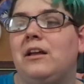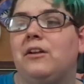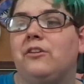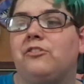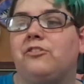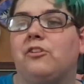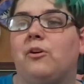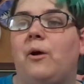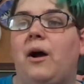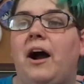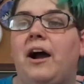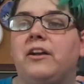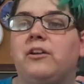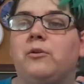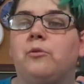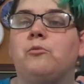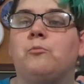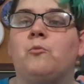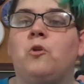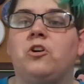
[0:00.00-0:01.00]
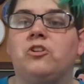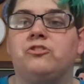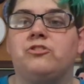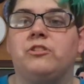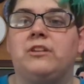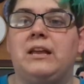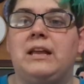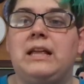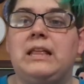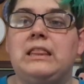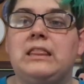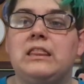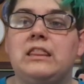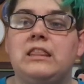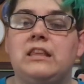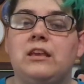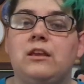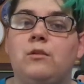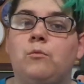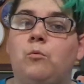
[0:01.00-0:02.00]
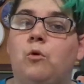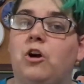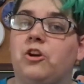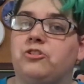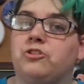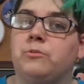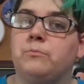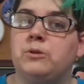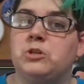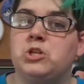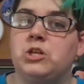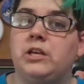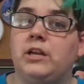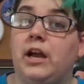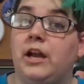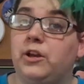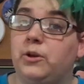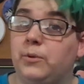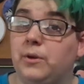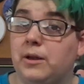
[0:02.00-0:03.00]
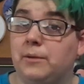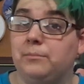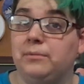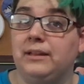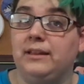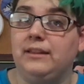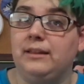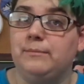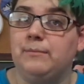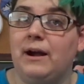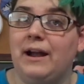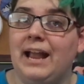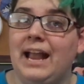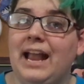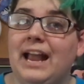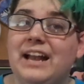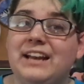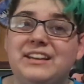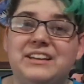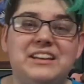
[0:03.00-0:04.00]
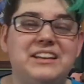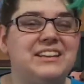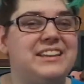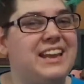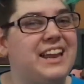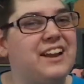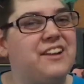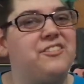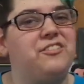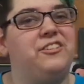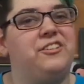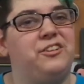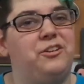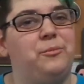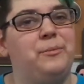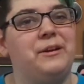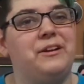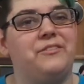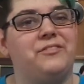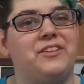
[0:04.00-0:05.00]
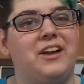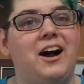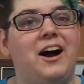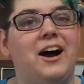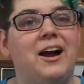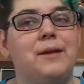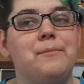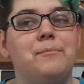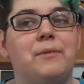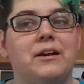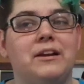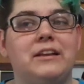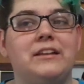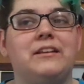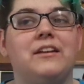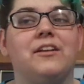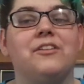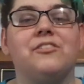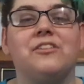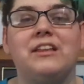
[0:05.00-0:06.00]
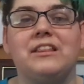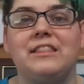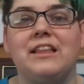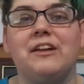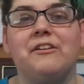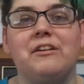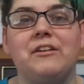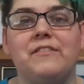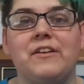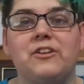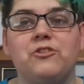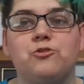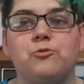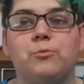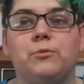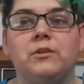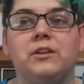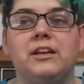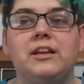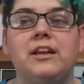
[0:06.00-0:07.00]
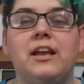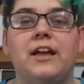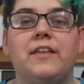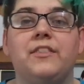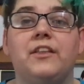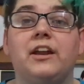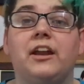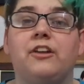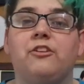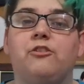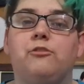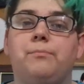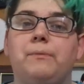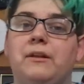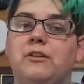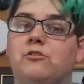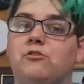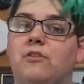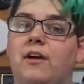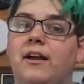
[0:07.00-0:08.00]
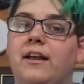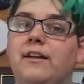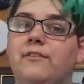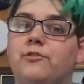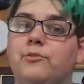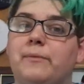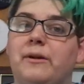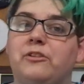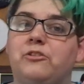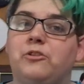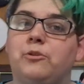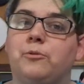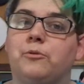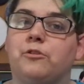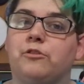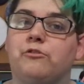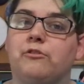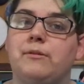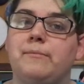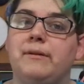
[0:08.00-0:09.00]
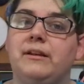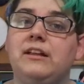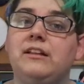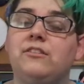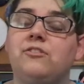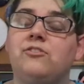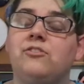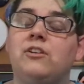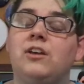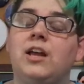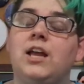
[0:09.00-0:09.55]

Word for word: So I don't wash it in the washing machine. I do it completely by hand and it takes a little bit of time, but it does get there eventually. And then I spin dry it for about two or three minutes.